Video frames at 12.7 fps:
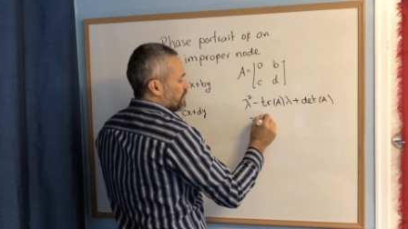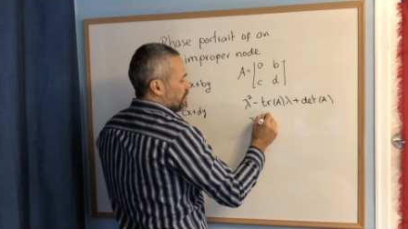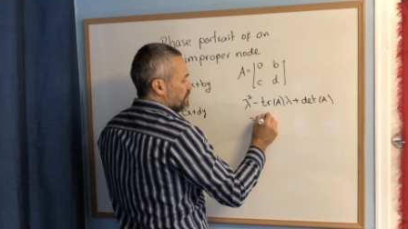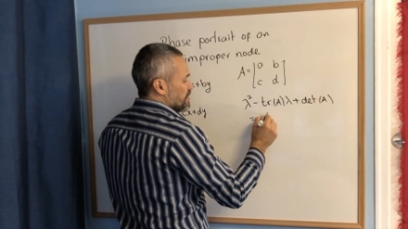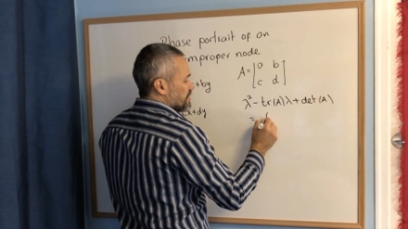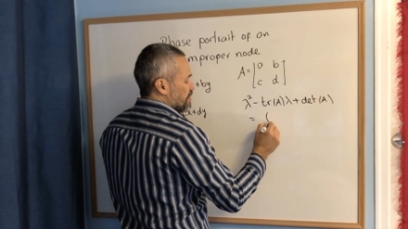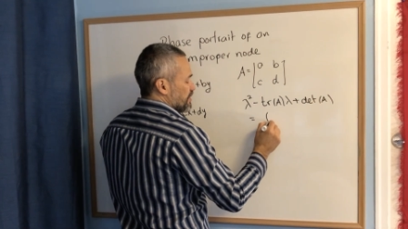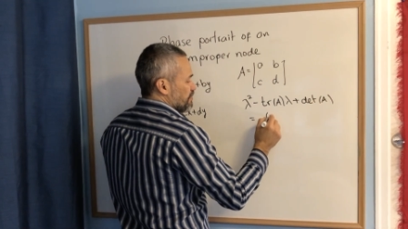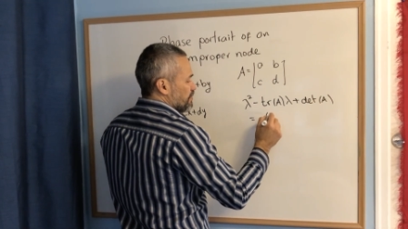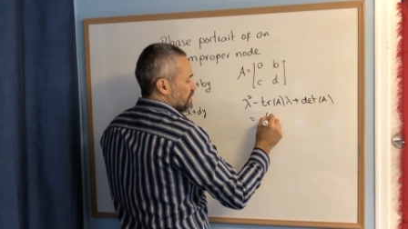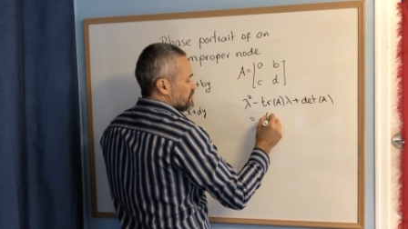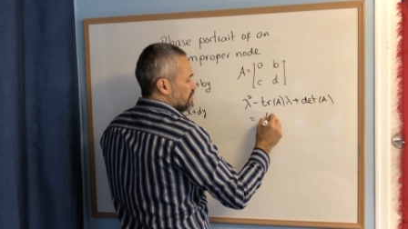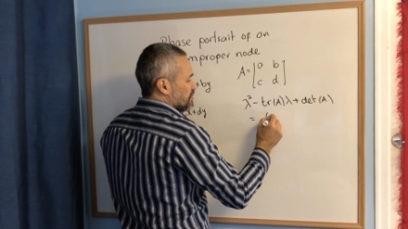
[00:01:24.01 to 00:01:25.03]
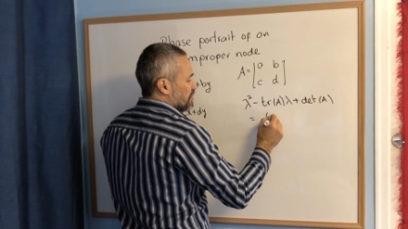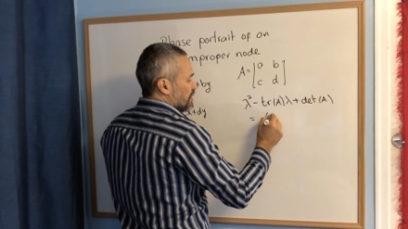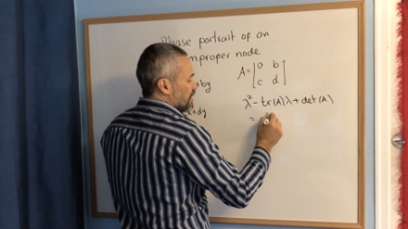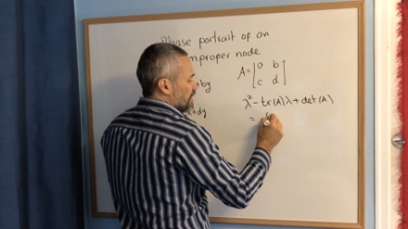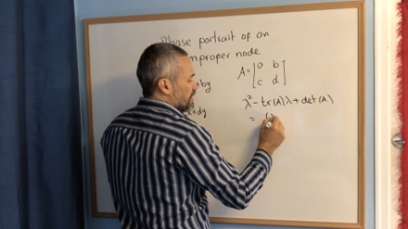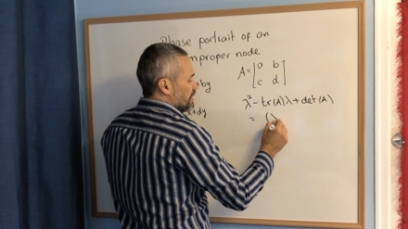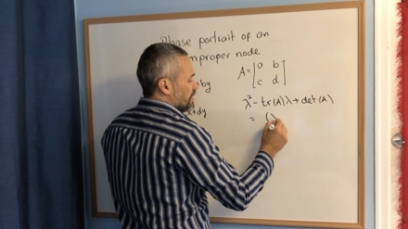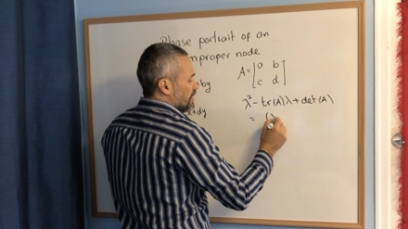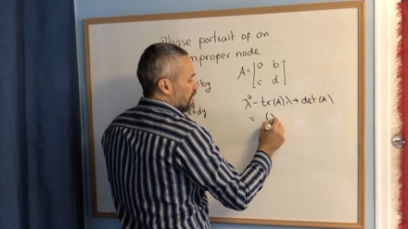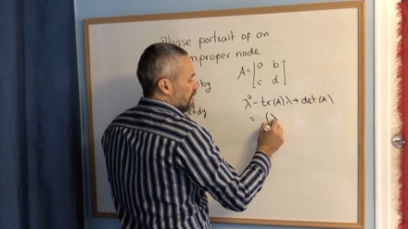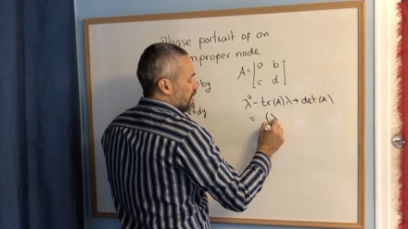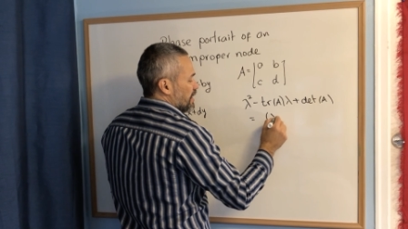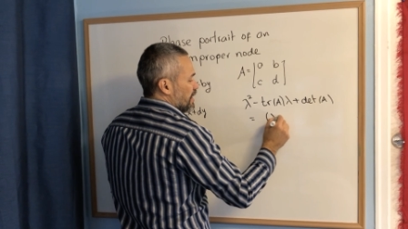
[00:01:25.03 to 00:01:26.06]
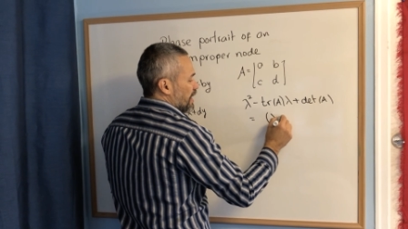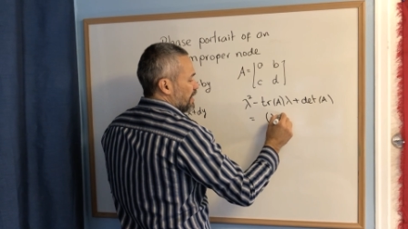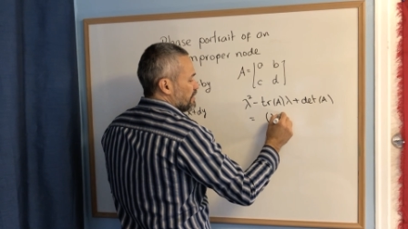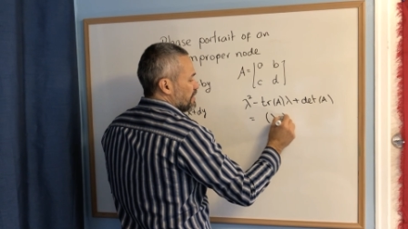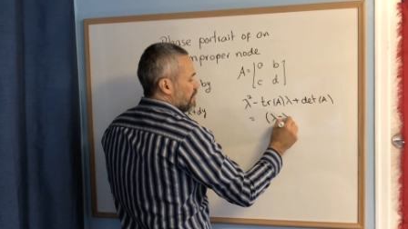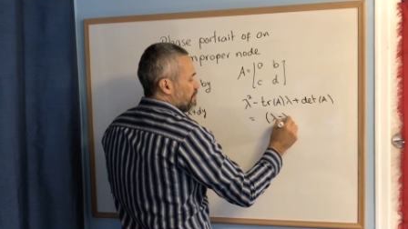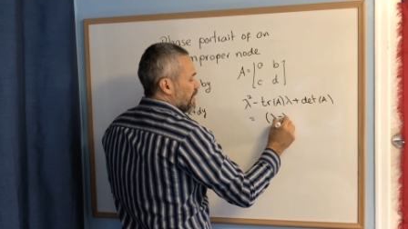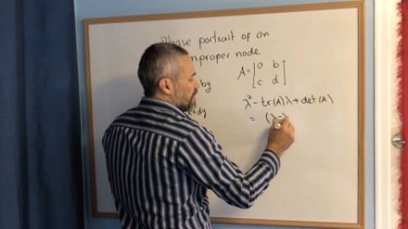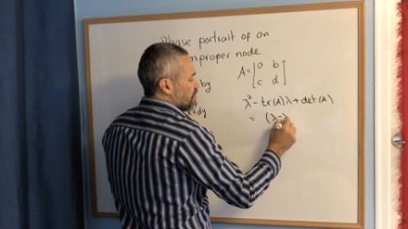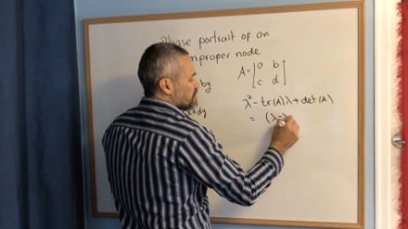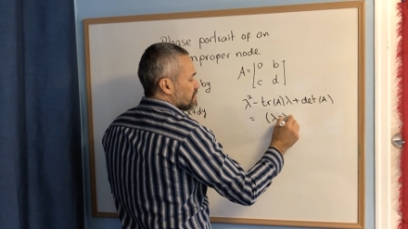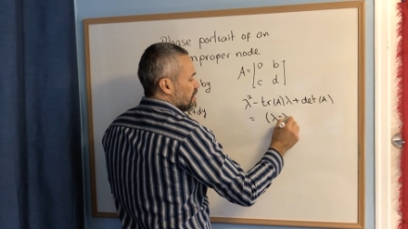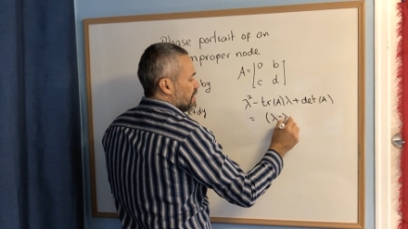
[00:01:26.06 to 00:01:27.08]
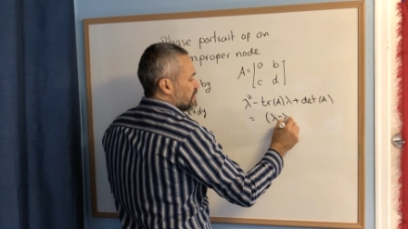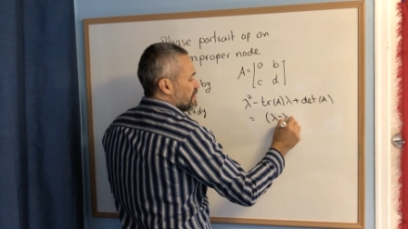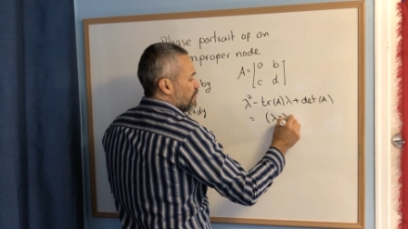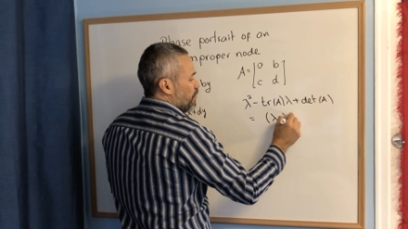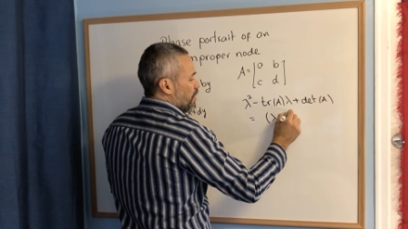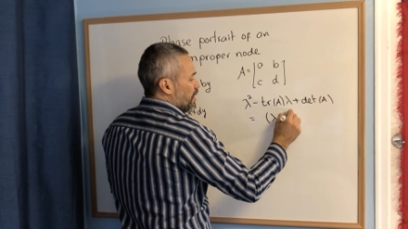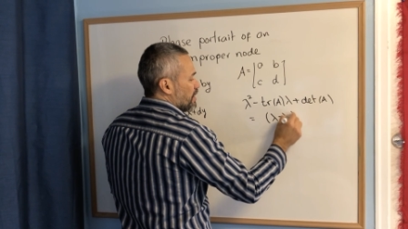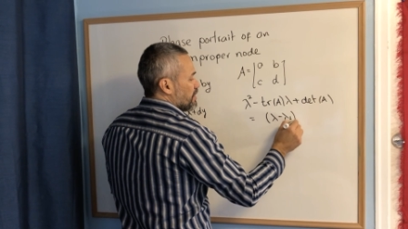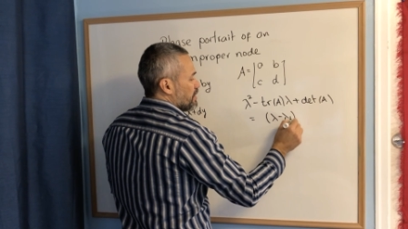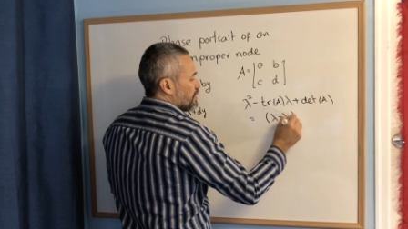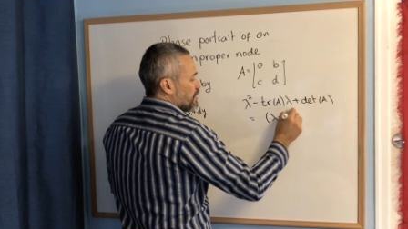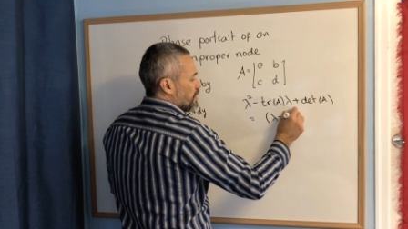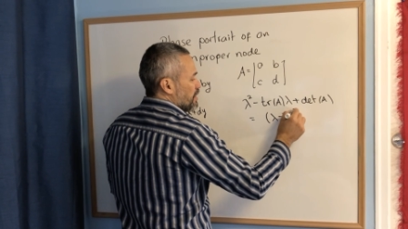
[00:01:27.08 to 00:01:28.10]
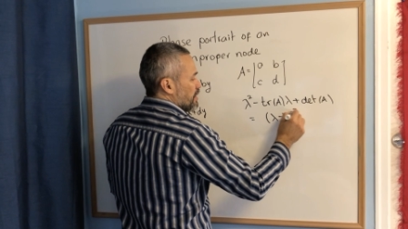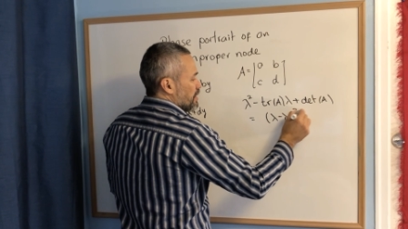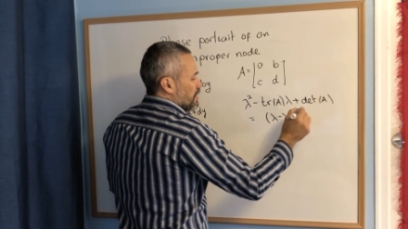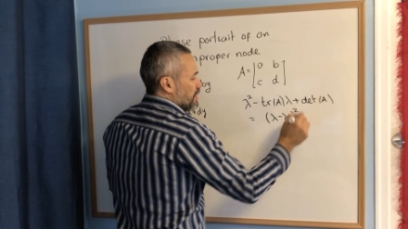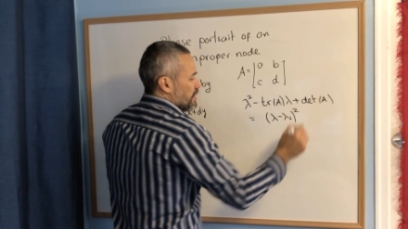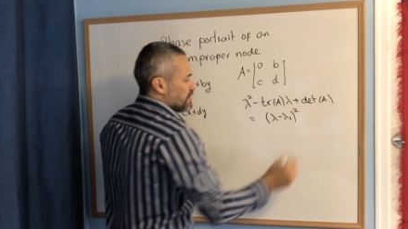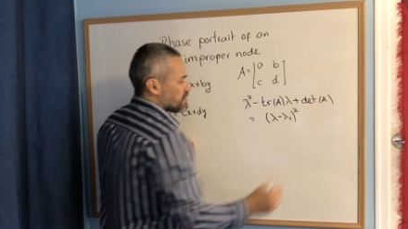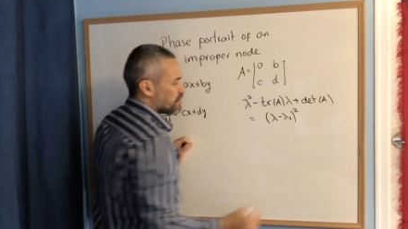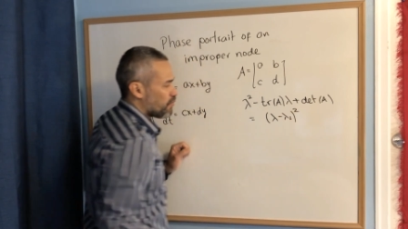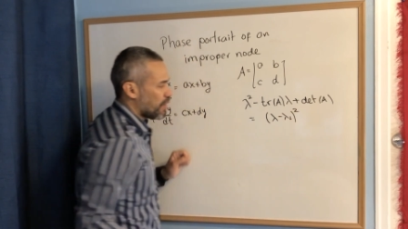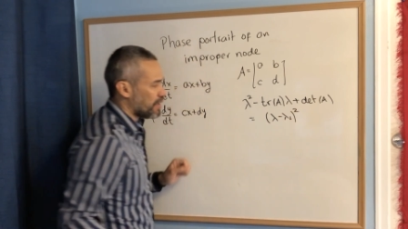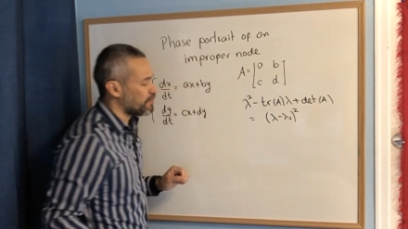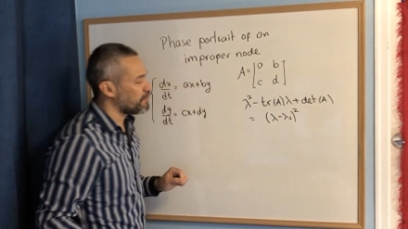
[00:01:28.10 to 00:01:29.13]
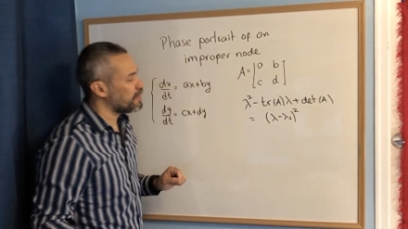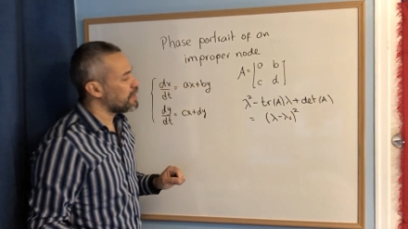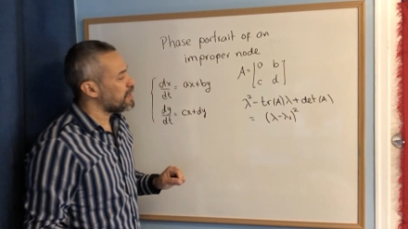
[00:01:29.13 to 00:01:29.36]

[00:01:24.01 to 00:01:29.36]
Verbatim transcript: That means that it must look like lambda minus lambda 1 square.